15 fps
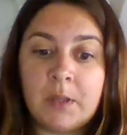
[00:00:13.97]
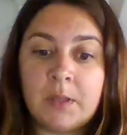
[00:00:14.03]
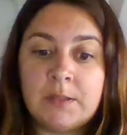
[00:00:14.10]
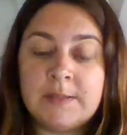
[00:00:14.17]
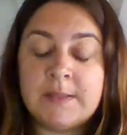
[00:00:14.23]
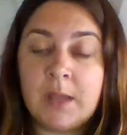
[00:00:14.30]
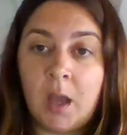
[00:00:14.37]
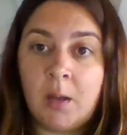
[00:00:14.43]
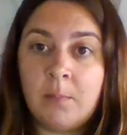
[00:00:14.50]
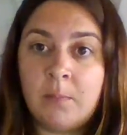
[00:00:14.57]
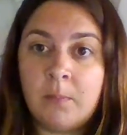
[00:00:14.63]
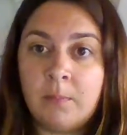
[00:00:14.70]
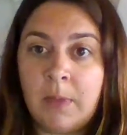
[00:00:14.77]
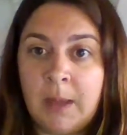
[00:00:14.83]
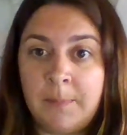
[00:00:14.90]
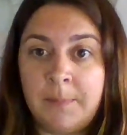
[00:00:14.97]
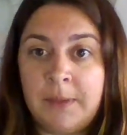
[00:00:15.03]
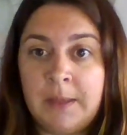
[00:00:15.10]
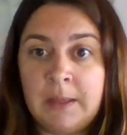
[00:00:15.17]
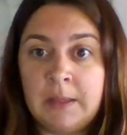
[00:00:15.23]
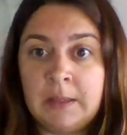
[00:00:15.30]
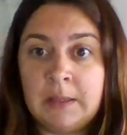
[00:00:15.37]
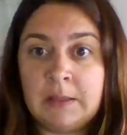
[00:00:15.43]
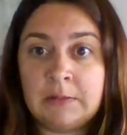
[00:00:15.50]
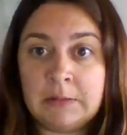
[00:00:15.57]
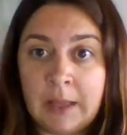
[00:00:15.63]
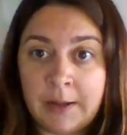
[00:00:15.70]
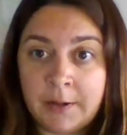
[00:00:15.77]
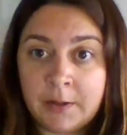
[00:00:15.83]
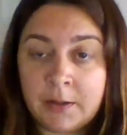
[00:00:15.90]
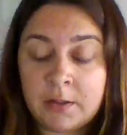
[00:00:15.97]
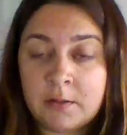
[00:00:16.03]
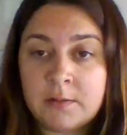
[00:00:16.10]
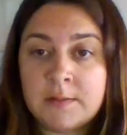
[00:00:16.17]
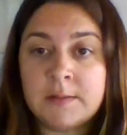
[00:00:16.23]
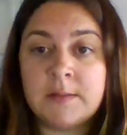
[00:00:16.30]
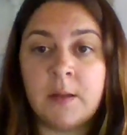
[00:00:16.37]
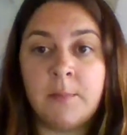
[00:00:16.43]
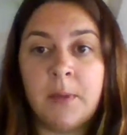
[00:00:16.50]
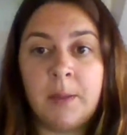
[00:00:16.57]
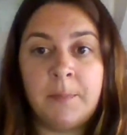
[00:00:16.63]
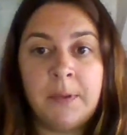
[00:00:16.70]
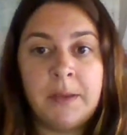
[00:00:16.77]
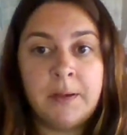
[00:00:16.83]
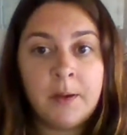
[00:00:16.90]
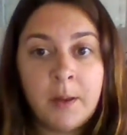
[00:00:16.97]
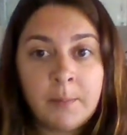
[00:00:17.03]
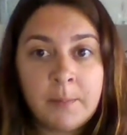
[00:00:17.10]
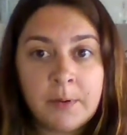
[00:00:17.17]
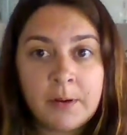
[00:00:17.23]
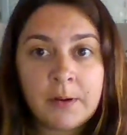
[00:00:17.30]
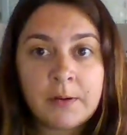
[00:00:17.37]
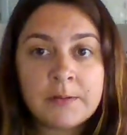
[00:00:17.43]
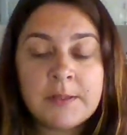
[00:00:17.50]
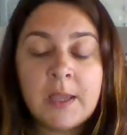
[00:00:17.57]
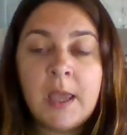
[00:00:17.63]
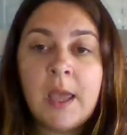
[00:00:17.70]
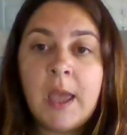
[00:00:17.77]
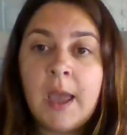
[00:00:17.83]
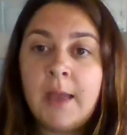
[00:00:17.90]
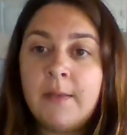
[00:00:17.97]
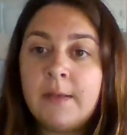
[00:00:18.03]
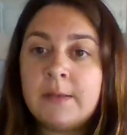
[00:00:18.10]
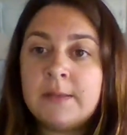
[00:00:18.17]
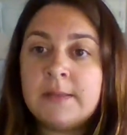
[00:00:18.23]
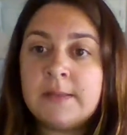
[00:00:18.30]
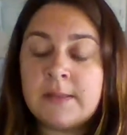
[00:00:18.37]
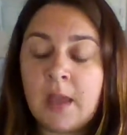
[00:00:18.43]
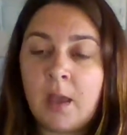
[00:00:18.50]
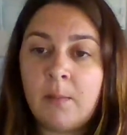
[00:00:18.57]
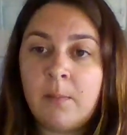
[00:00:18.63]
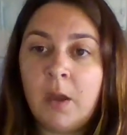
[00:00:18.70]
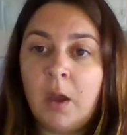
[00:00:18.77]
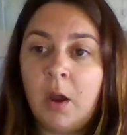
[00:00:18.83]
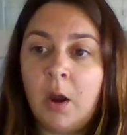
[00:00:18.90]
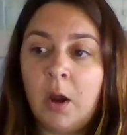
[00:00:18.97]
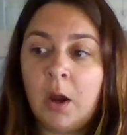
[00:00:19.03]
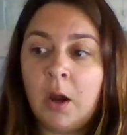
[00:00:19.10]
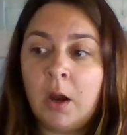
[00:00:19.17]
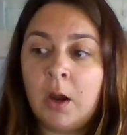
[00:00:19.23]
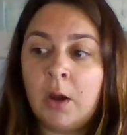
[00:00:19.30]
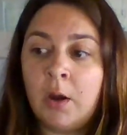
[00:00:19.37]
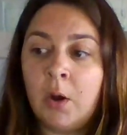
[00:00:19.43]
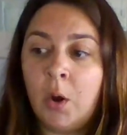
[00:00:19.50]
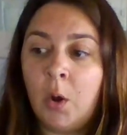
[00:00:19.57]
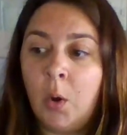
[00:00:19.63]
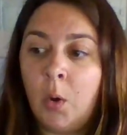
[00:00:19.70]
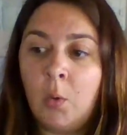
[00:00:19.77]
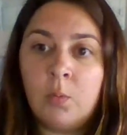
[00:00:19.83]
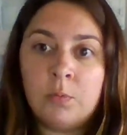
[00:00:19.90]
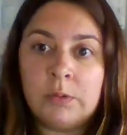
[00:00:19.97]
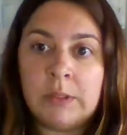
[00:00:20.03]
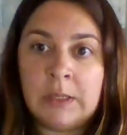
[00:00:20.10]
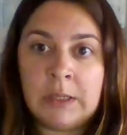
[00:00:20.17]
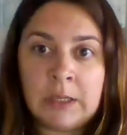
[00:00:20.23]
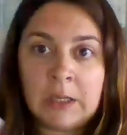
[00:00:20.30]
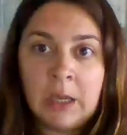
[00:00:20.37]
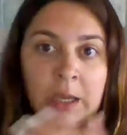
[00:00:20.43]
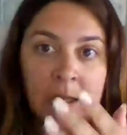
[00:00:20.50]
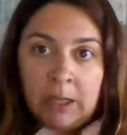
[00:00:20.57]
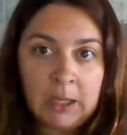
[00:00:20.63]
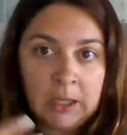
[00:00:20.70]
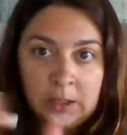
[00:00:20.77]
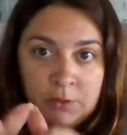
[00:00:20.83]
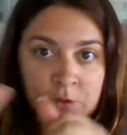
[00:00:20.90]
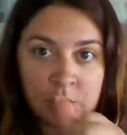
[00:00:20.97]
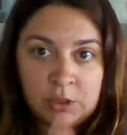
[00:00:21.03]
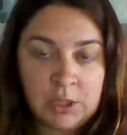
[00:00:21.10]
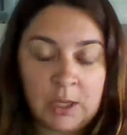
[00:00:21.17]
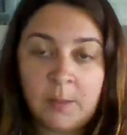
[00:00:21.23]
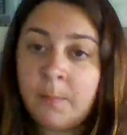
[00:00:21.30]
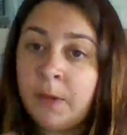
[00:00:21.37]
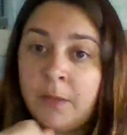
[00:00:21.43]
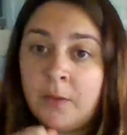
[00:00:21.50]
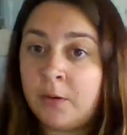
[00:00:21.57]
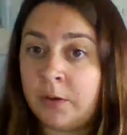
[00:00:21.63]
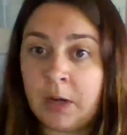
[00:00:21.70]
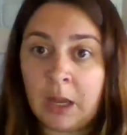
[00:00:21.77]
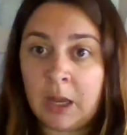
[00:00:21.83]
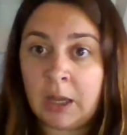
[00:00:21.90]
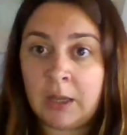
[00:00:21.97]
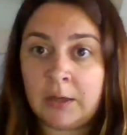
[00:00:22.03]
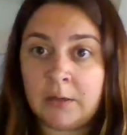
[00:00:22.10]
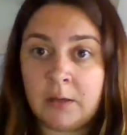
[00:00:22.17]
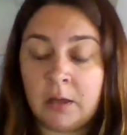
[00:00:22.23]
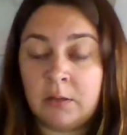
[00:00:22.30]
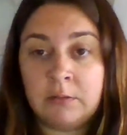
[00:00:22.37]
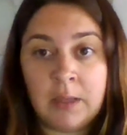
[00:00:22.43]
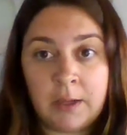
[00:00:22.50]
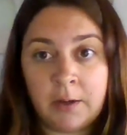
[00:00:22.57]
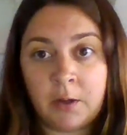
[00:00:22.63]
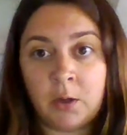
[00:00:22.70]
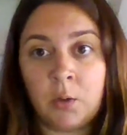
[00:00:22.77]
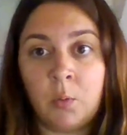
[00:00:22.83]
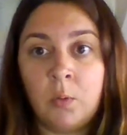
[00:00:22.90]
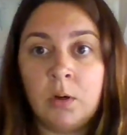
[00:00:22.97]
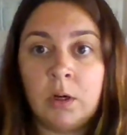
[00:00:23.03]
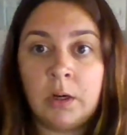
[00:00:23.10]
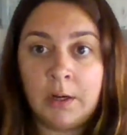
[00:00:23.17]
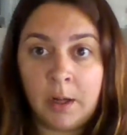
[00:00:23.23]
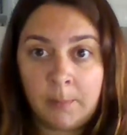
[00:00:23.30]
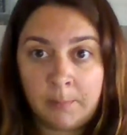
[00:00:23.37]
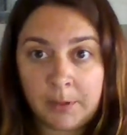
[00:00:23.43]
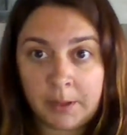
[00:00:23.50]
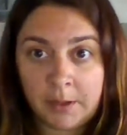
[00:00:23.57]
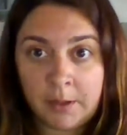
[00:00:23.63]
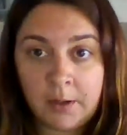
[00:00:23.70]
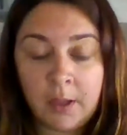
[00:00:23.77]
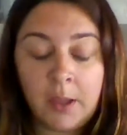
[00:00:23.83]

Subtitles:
some might be letters, some might be numbers, and then some are only a hand shape and they're not a letter or a number.